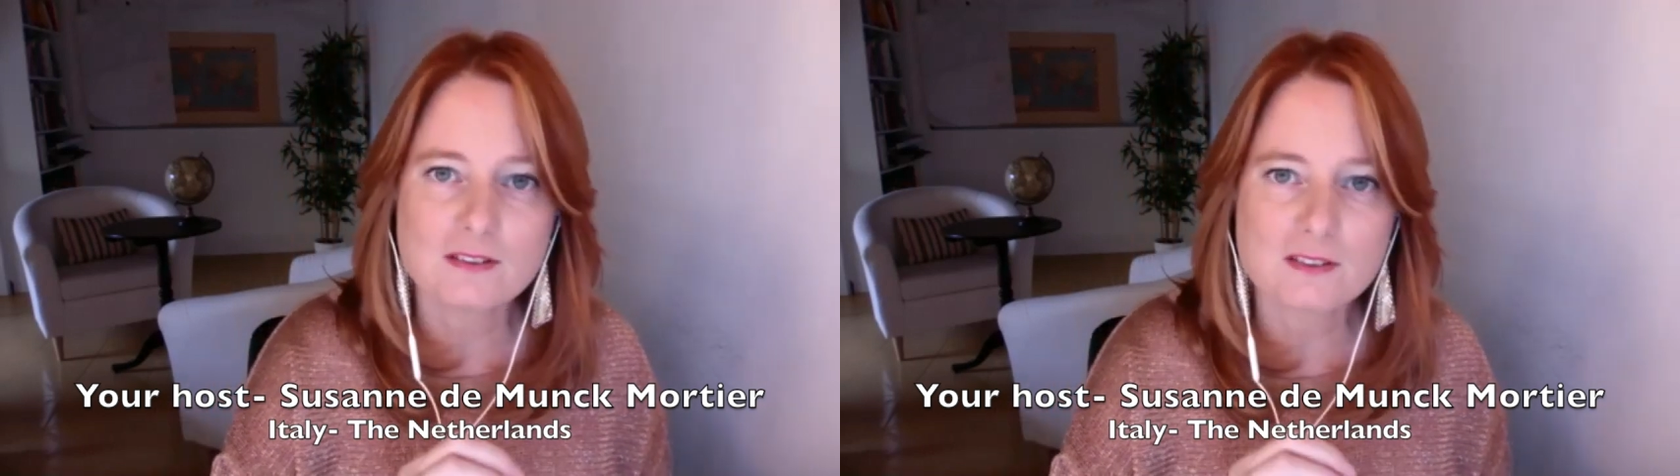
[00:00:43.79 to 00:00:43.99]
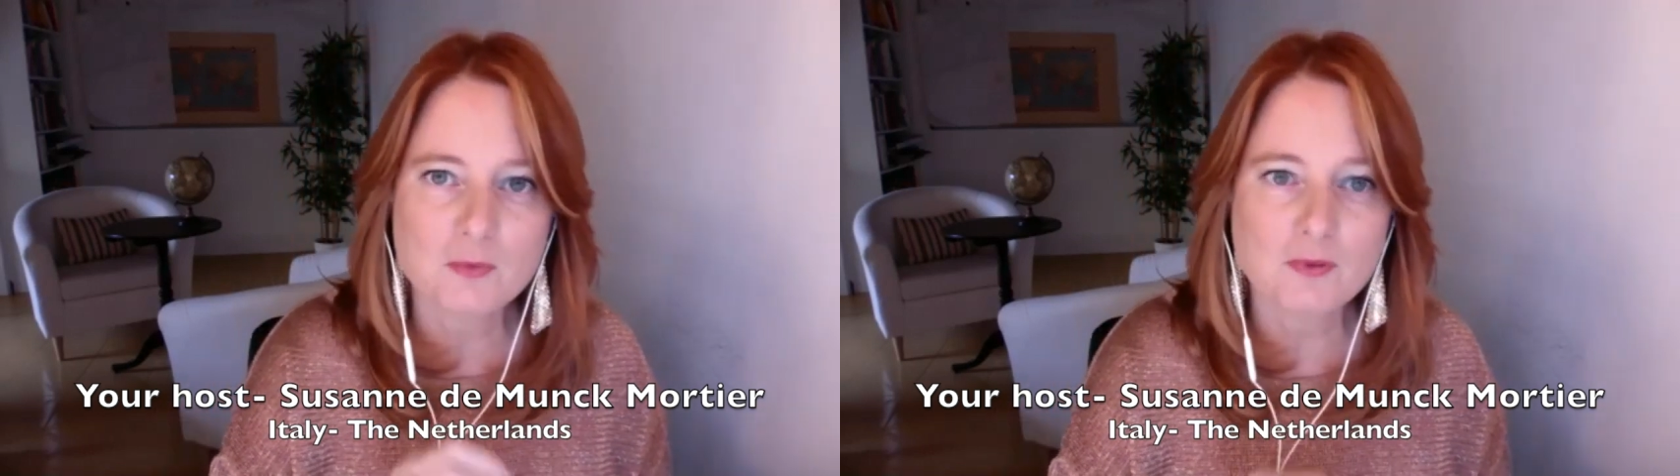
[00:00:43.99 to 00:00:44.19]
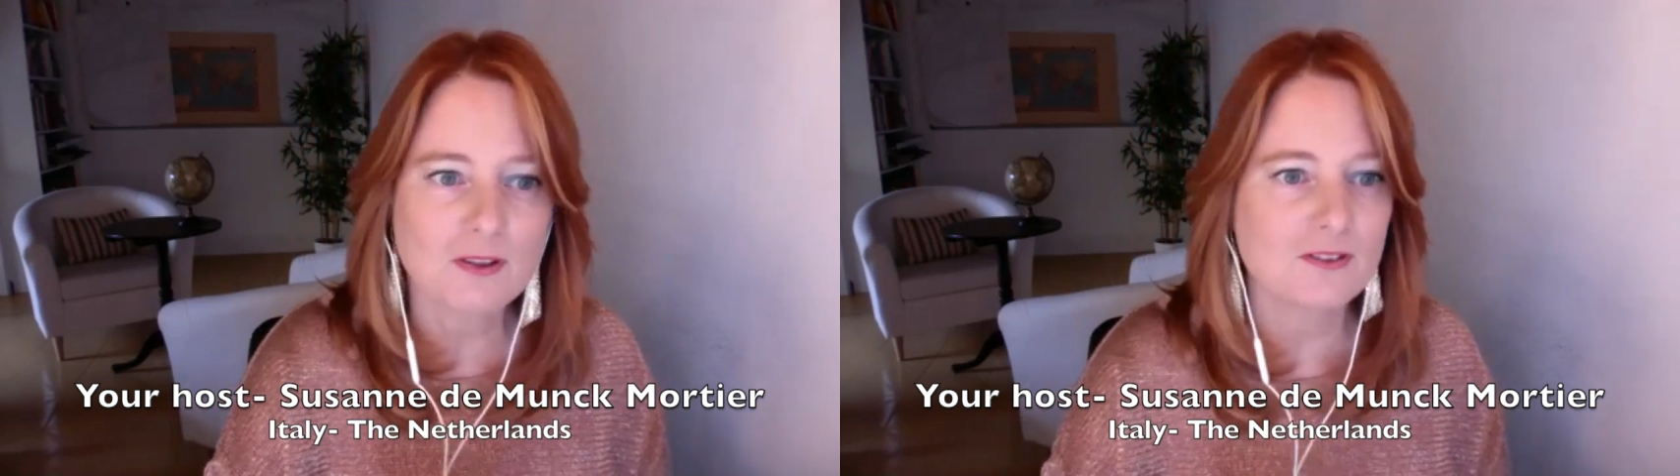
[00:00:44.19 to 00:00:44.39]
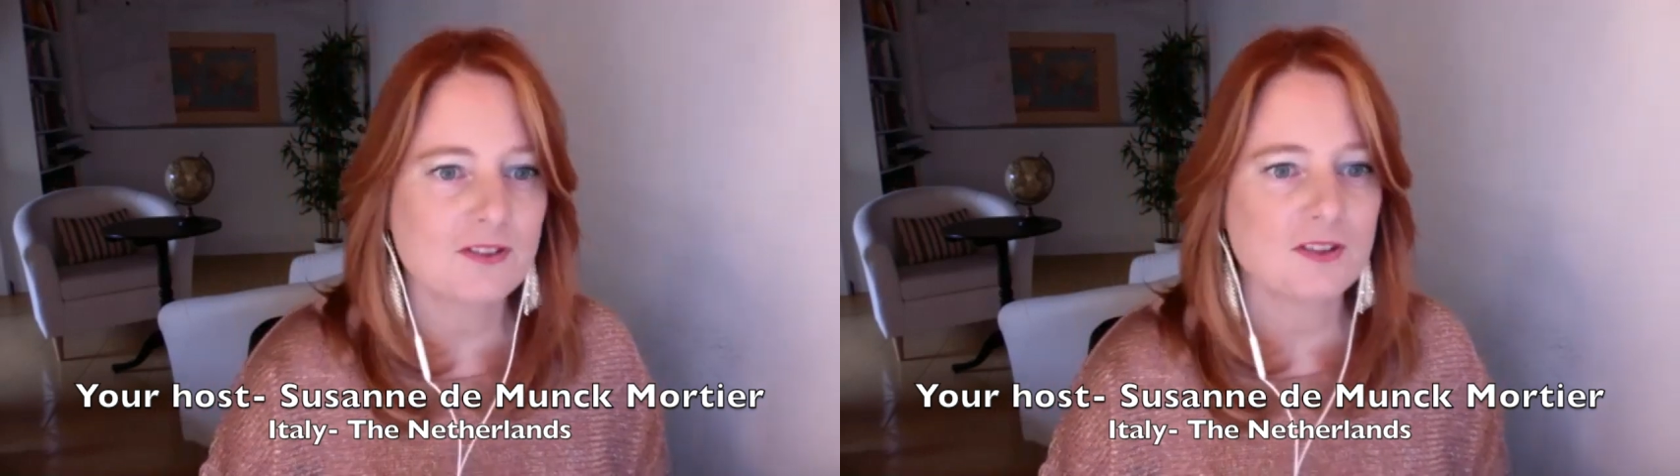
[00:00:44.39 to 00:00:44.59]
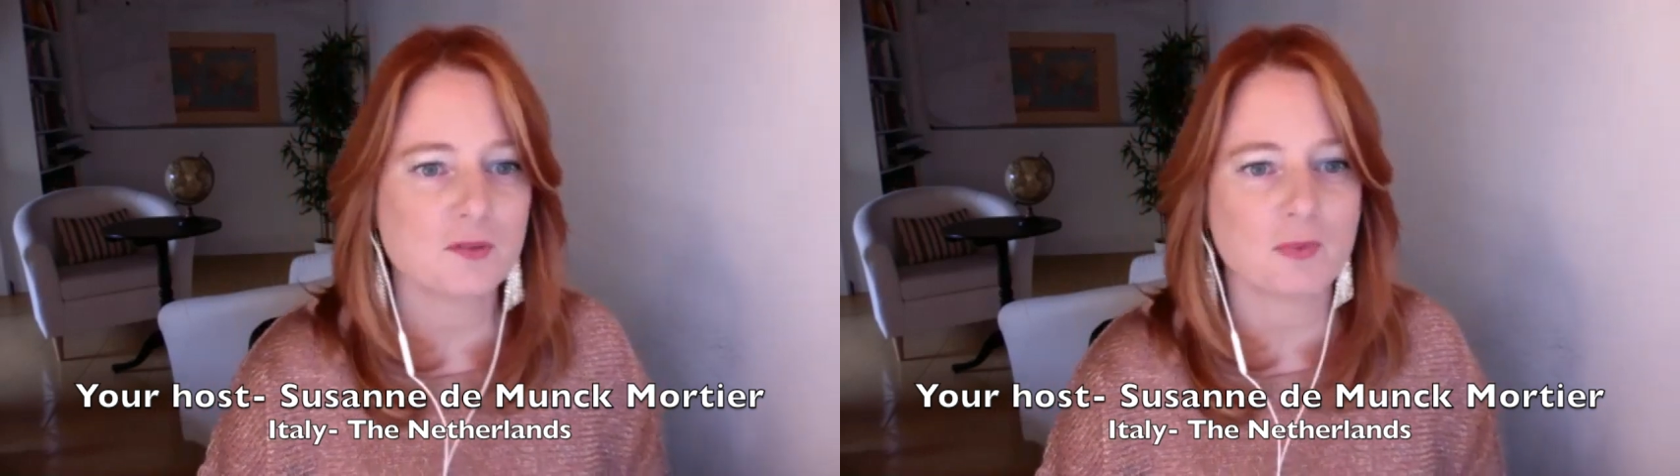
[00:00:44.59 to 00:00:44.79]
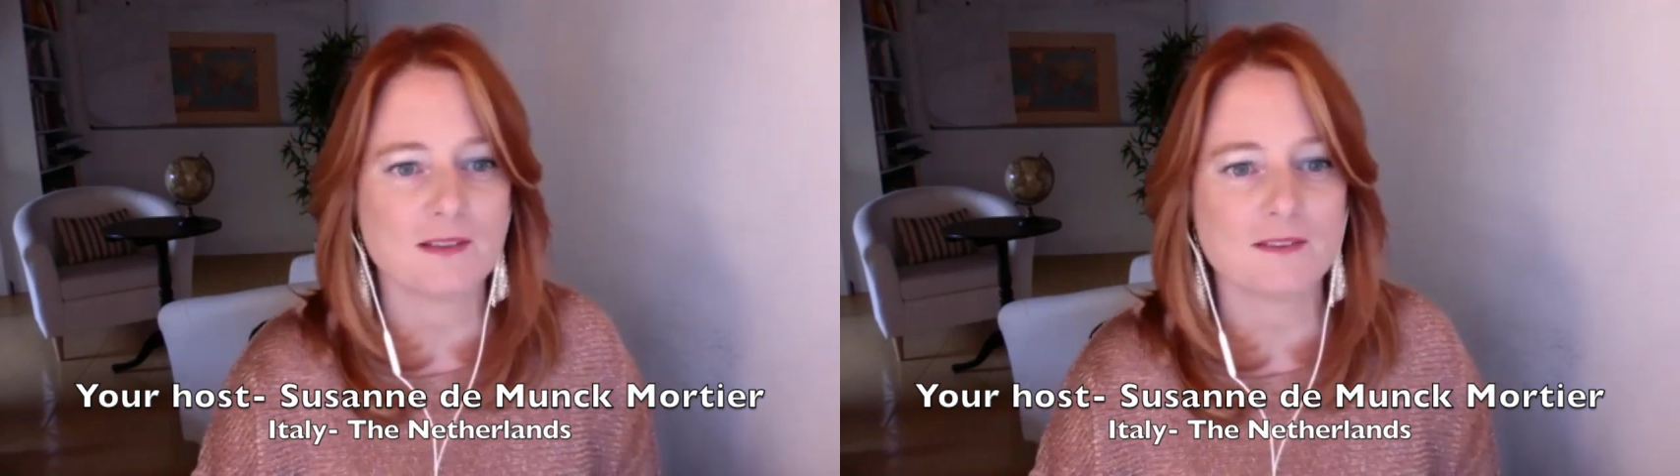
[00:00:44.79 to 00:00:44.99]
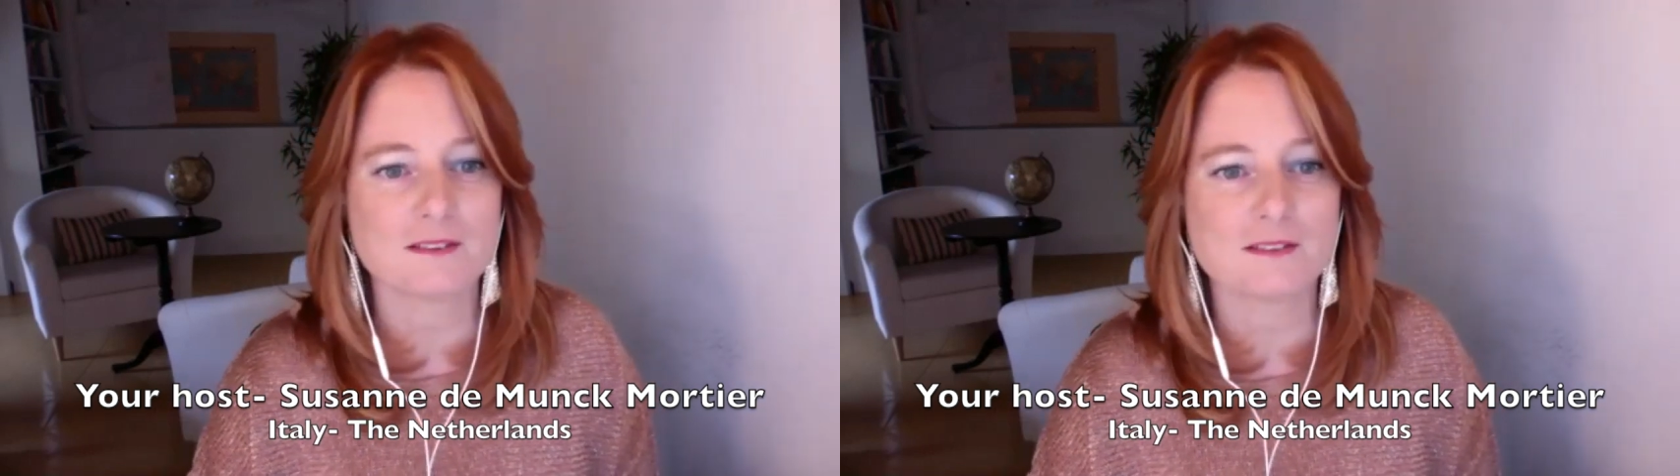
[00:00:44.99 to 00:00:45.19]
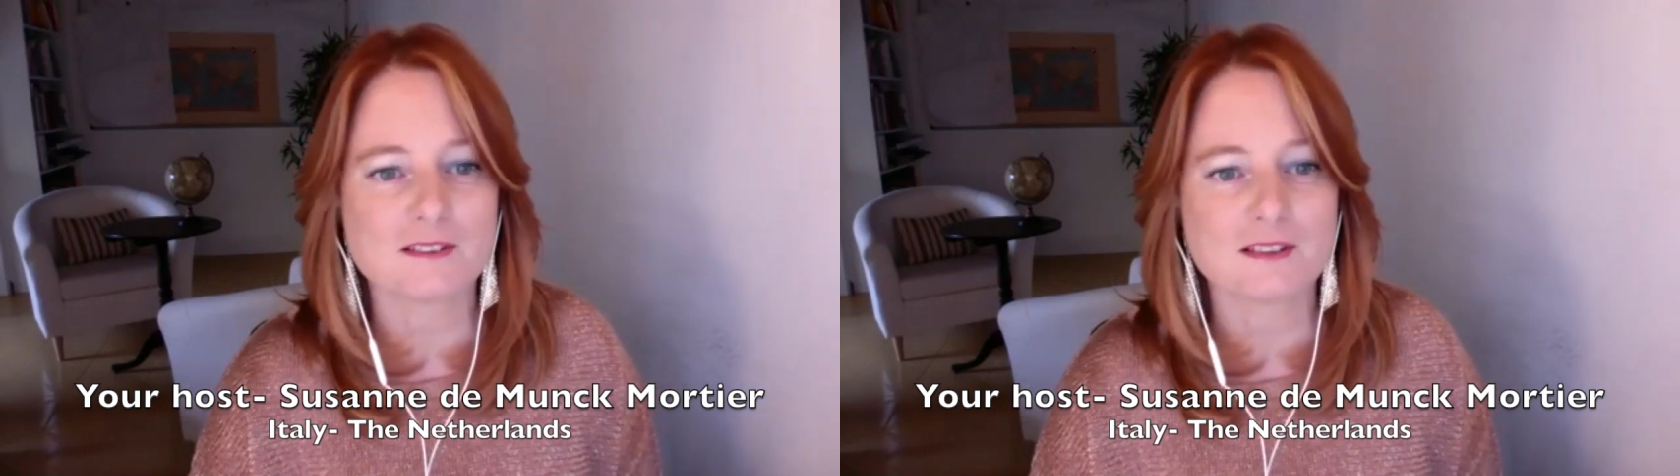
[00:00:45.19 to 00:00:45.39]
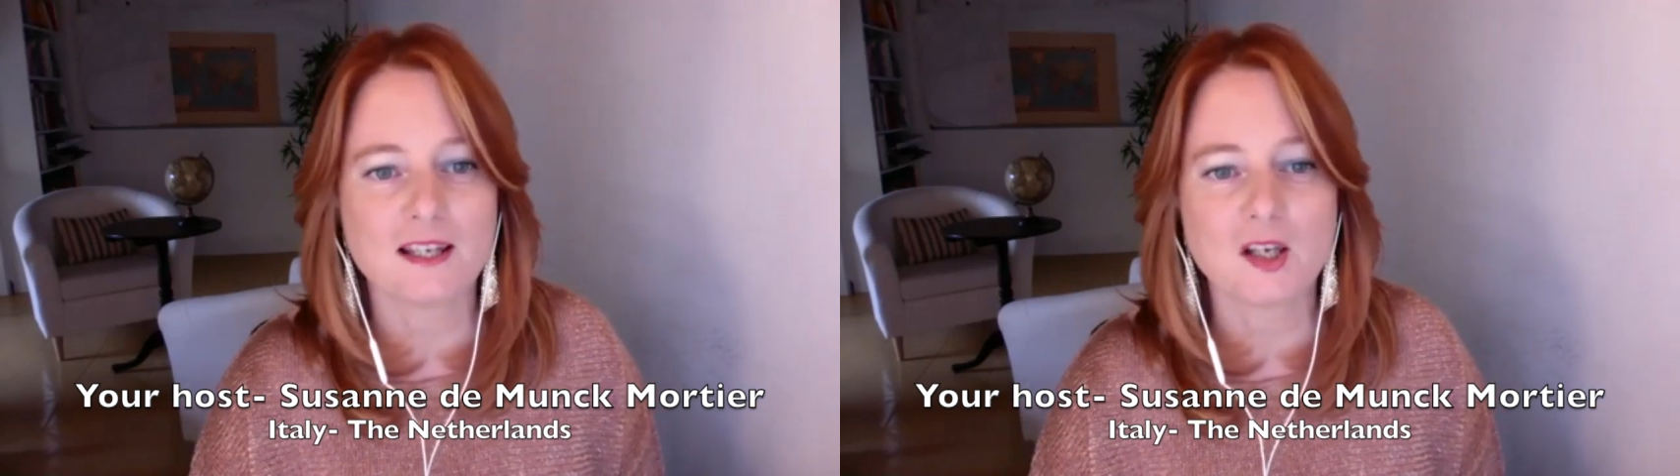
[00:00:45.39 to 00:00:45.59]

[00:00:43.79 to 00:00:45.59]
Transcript: subconscious patterns